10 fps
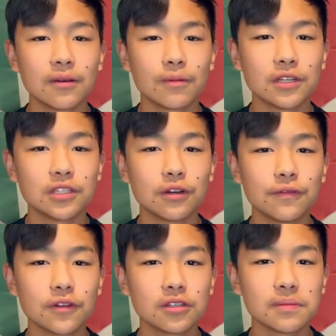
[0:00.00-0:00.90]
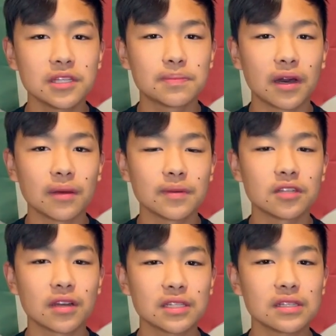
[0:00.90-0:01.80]
When Joe first meets Bob, he
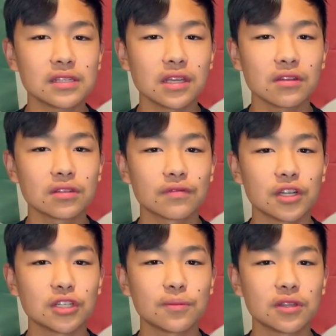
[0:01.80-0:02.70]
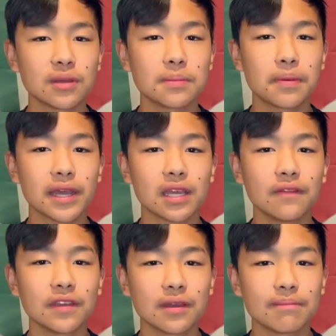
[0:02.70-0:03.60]
tries to secure his friendship with him by
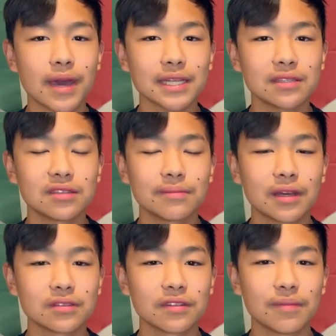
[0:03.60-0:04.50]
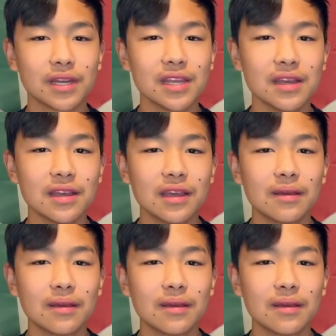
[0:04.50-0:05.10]
giving him massive amounts of money,